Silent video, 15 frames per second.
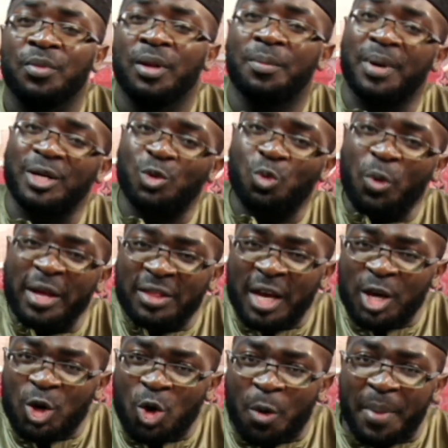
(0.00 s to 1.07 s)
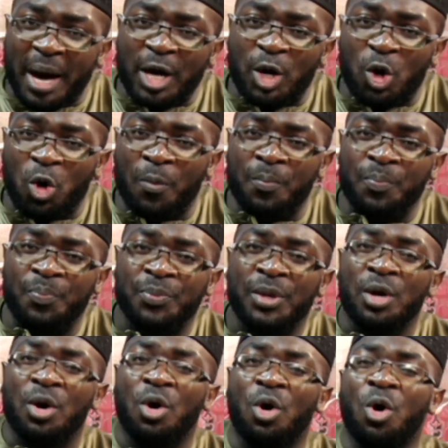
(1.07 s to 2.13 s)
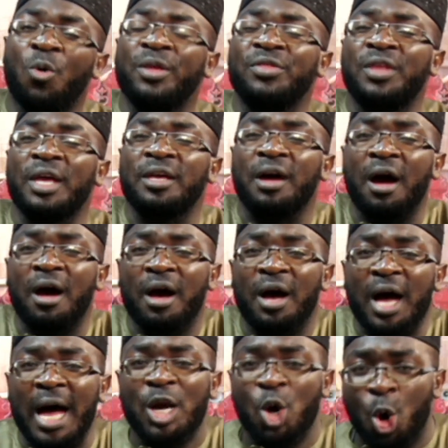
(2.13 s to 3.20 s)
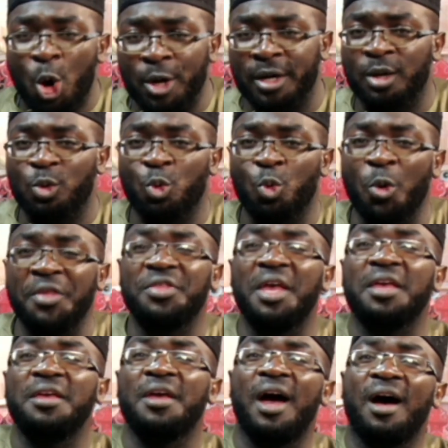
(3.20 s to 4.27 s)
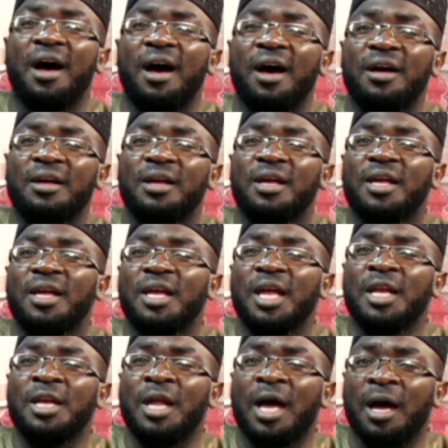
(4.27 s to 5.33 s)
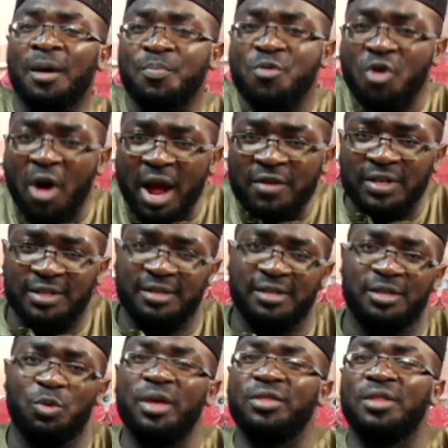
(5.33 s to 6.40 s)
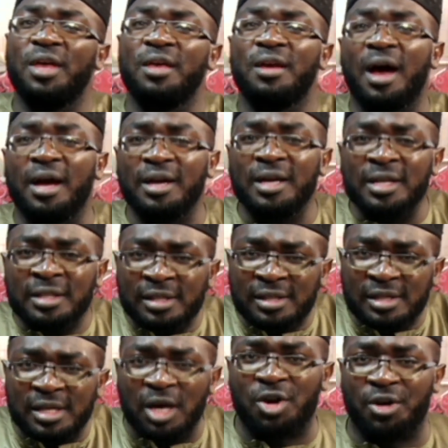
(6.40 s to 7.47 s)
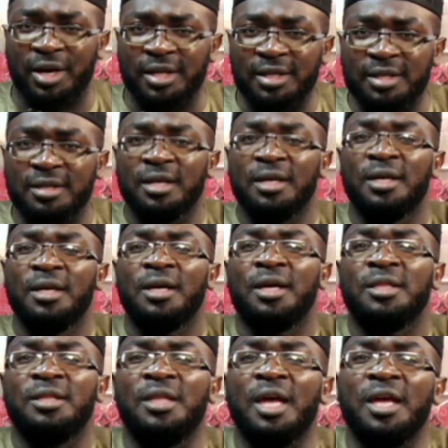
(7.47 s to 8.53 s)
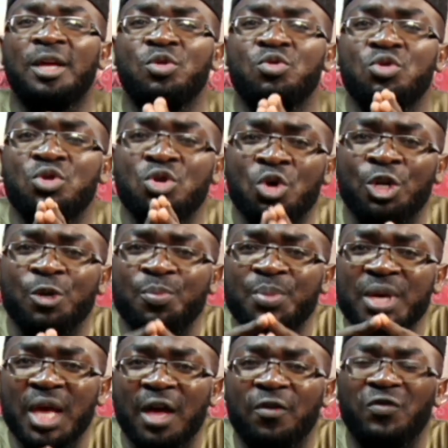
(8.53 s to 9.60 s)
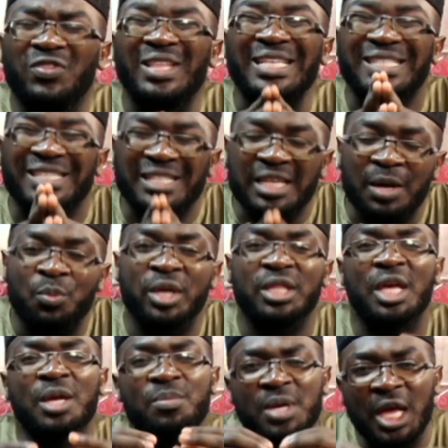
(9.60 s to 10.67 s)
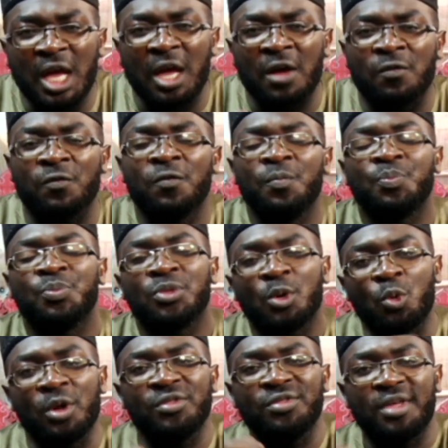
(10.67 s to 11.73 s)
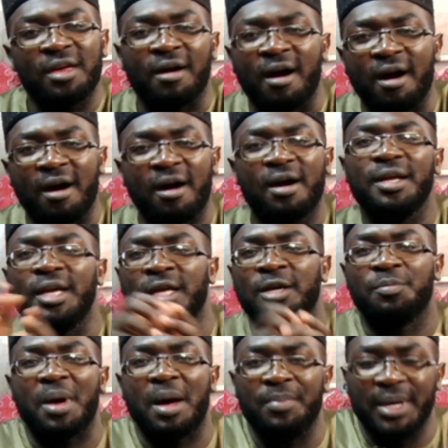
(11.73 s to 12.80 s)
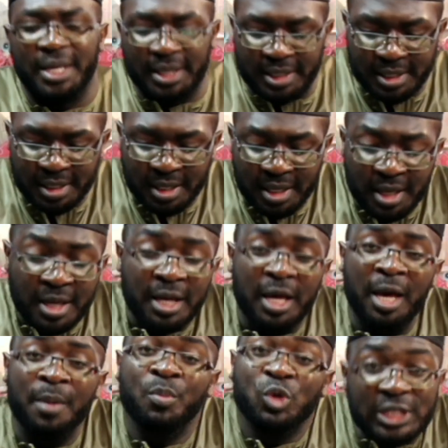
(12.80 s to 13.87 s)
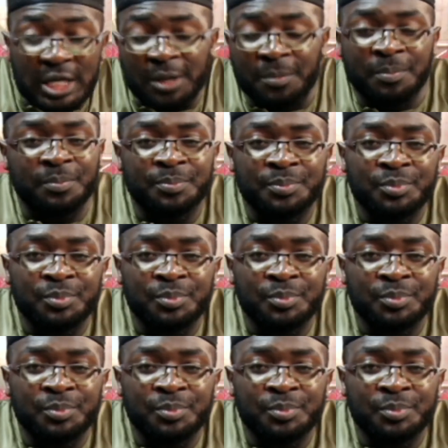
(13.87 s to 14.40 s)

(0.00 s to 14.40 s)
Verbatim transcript: But when they go back home or when they are alone, when they are in uh, privacy, when they are in secret, they do not behave the same way they behave when they are in public. A Muslim,